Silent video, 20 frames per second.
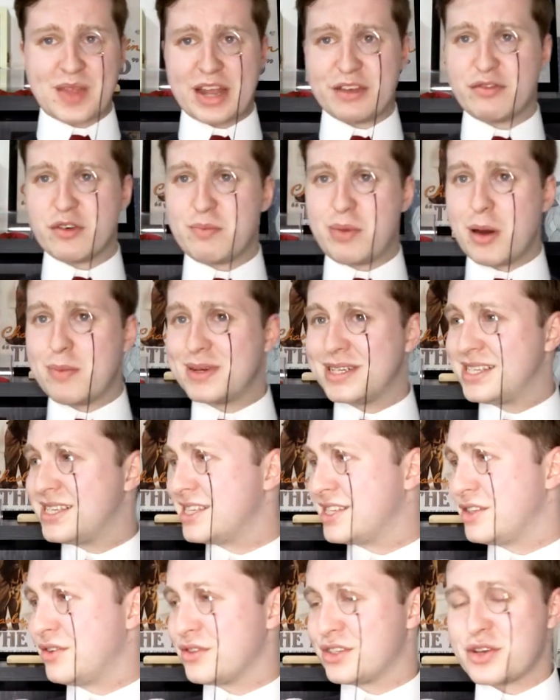and for puppets,
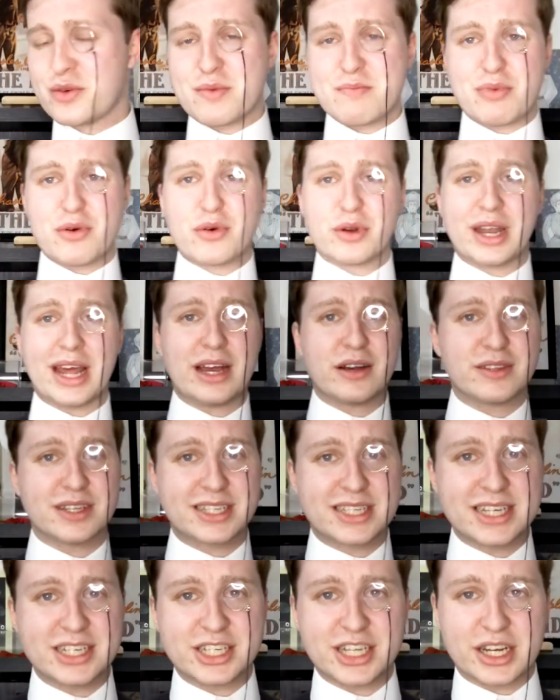it's not so important how the
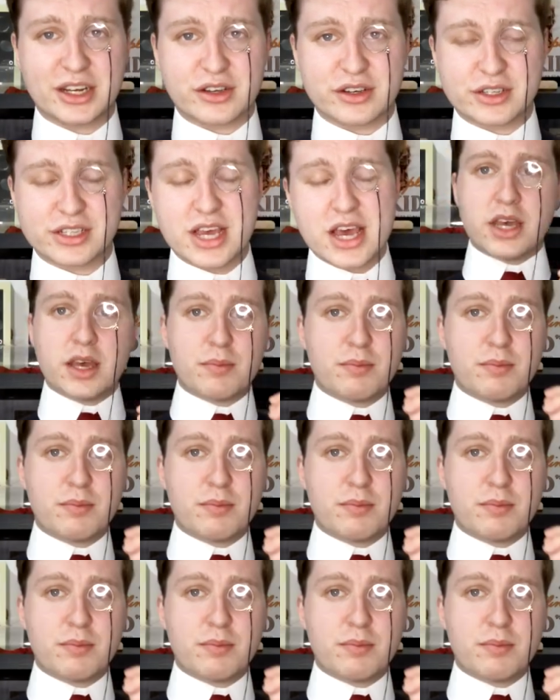stitching looks.